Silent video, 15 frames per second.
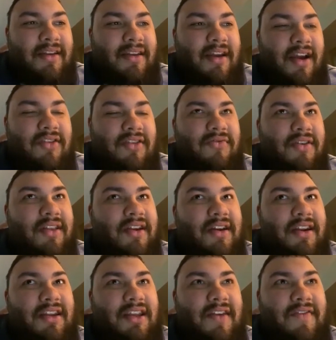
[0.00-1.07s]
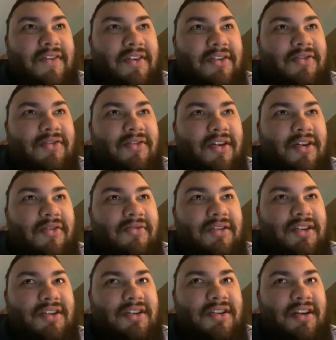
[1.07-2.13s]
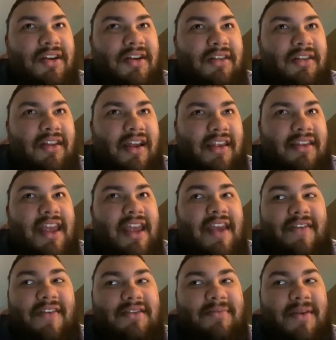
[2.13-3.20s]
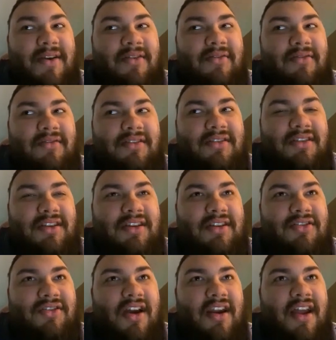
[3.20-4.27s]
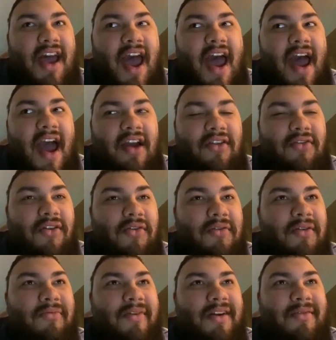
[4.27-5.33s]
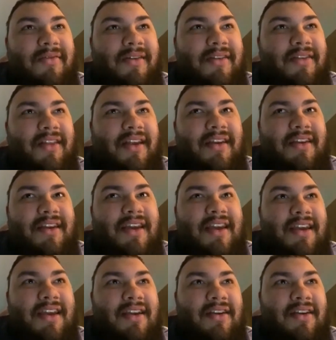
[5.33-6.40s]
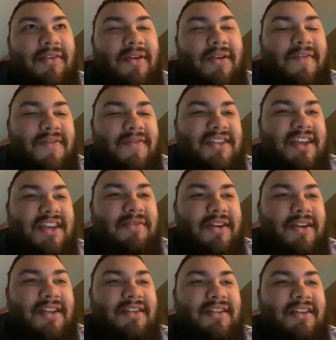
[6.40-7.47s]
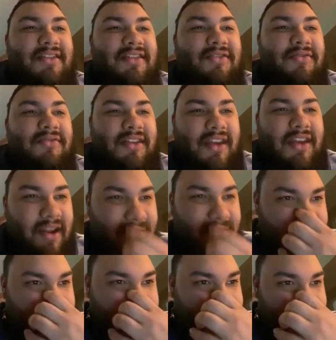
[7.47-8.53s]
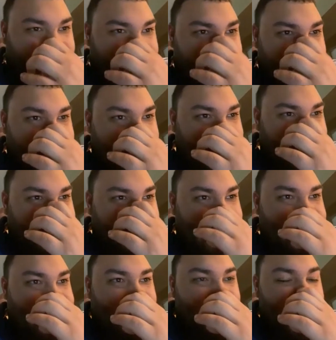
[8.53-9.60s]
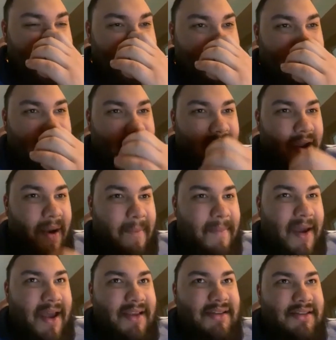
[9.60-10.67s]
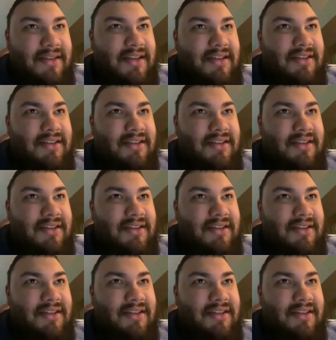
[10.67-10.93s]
Are you really going to give your new coach Davis Mills to try to grow and win with? Like, we've seen what he can do in the NFL, and he's mediocre at best.